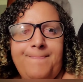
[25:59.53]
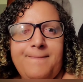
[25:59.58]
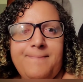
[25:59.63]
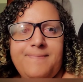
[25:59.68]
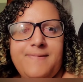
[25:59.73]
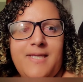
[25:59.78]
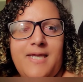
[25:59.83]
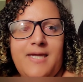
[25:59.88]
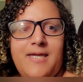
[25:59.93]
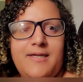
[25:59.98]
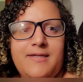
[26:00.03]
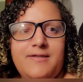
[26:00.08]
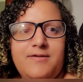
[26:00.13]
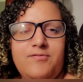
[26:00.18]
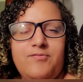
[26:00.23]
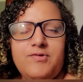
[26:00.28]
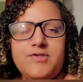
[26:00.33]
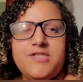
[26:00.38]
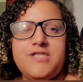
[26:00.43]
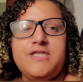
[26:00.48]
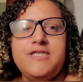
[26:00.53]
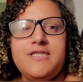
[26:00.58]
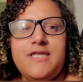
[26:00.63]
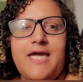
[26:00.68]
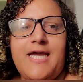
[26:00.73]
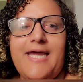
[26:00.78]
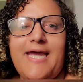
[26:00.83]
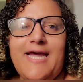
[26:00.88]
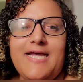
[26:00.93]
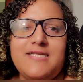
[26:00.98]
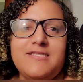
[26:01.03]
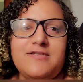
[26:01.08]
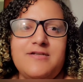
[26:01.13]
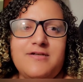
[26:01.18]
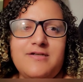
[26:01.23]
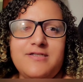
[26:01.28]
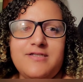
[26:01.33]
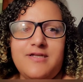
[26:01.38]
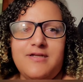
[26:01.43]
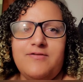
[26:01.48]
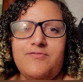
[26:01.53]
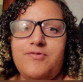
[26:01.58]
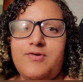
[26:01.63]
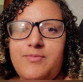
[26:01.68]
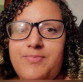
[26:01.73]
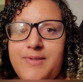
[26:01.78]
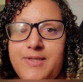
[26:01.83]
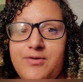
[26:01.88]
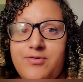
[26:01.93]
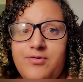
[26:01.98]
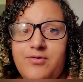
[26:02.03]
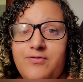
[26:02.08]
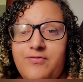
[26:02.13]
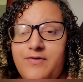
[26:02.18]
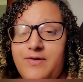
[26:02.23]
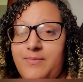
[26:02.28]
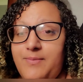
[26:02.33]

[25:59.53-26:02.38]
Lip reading: not, well, she's, I asked her, I said, would it be cool if I